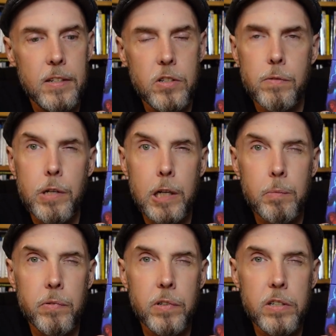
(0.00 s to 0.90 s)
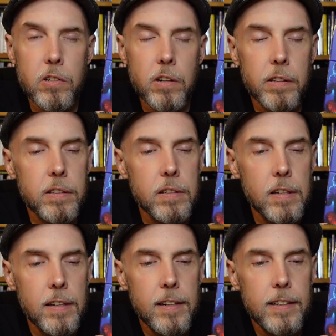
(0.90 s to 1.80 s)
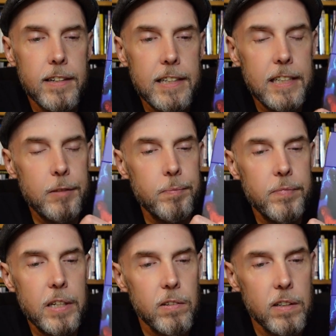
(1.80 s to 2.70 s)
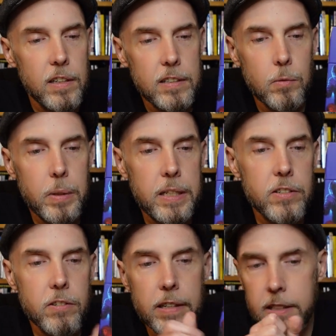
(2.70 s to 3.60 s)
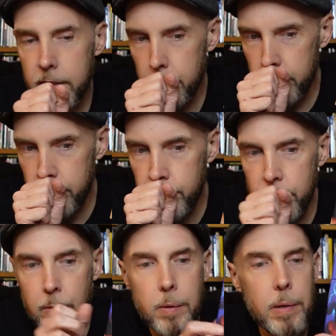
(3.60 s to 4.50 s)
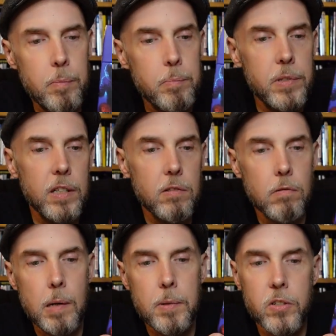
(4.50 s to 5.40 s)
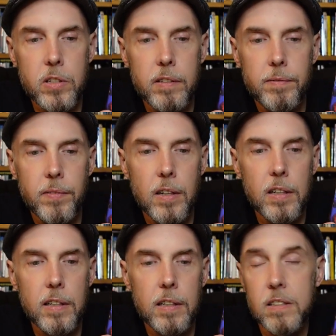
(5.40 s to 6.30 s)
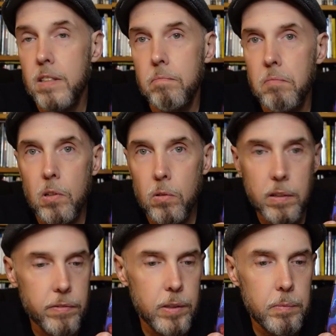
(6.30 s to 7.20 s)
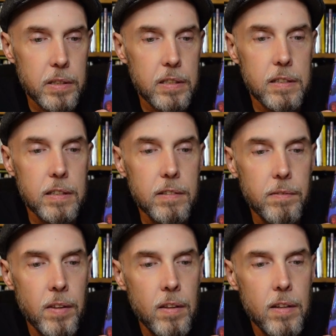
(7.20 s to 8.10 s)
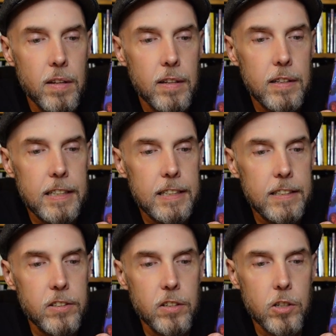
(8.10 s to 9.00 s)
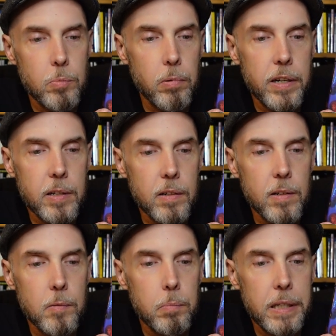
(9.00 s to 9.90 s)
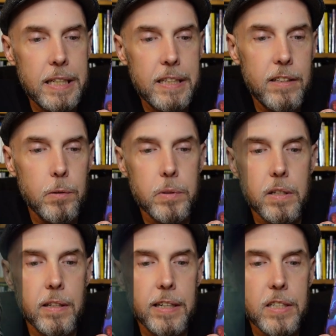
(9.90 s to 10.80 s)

Should have checked before I started this. Now, Haunted Ween is directed by Doug Robertson. That's the only film that he did. It stars Brian Blakely, who was in The